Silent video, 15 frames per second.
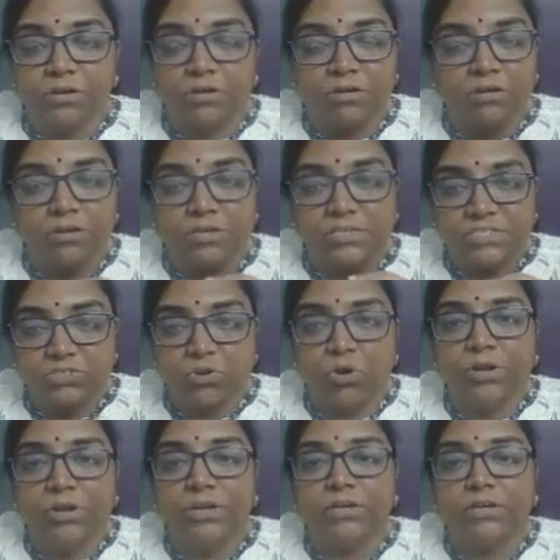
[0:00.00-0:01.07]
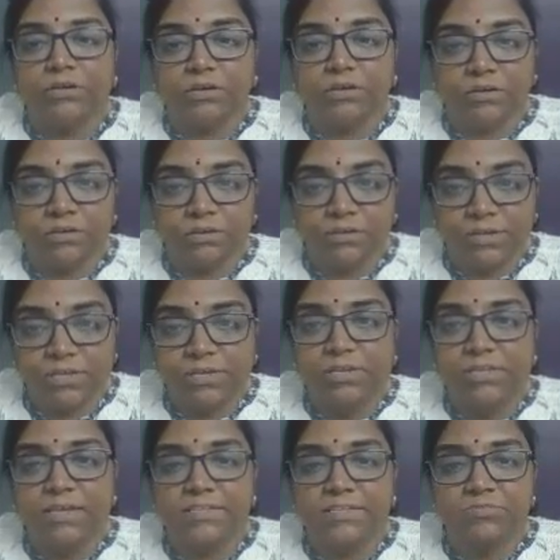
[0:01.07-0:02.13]
is not
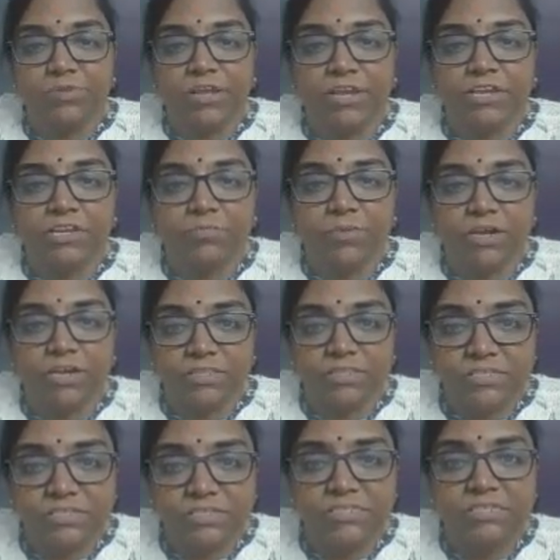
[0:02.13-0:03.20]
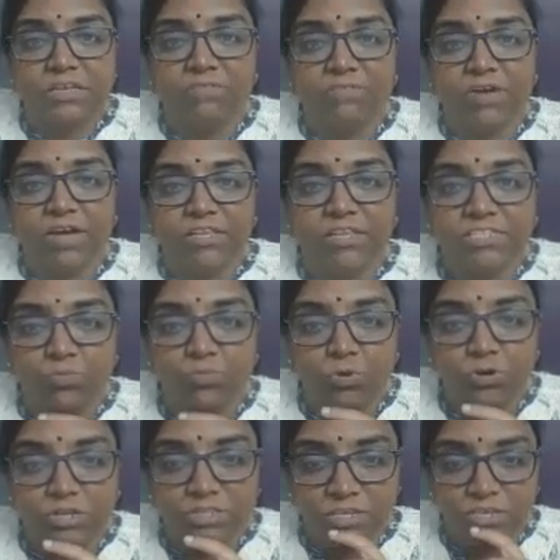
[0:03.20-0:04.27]
clearly explained by this valence bond
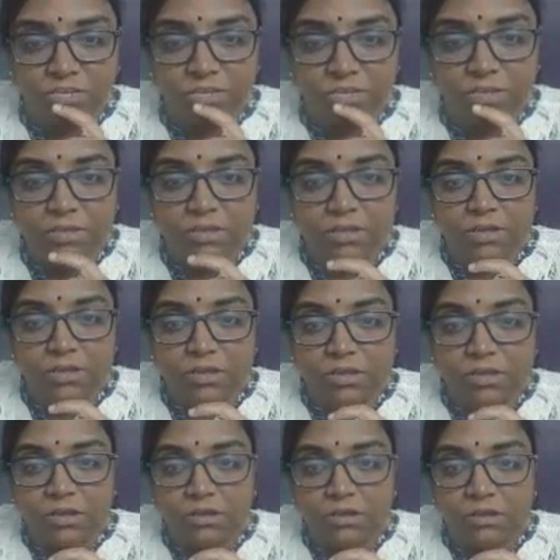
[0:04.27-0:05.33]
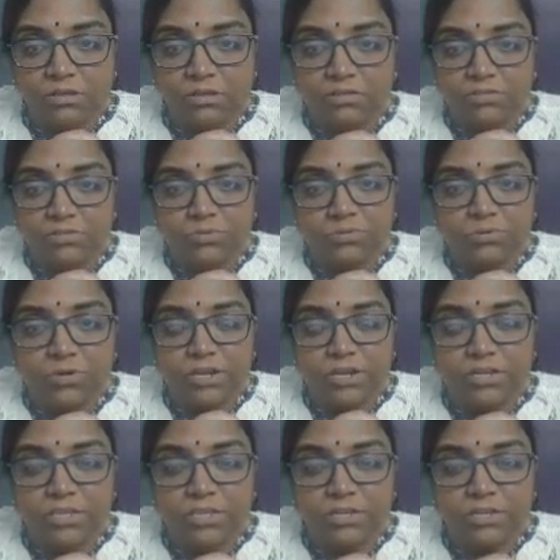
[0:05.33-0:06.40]
theory. And
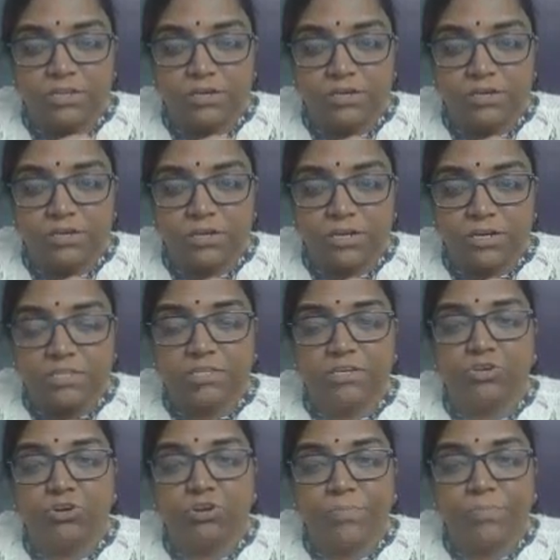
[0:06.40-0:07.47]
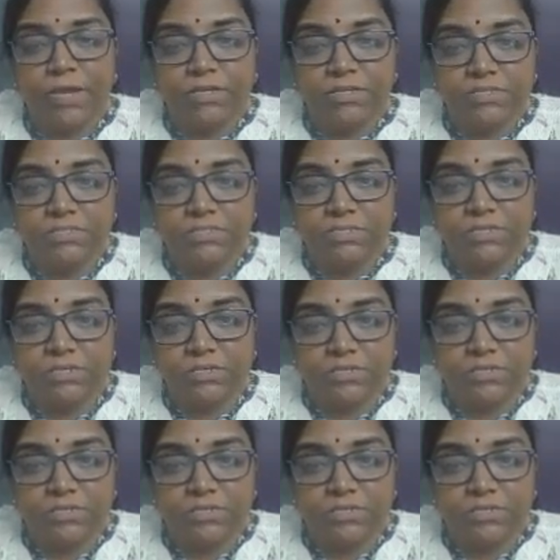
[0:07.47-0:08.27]
then another drawback is that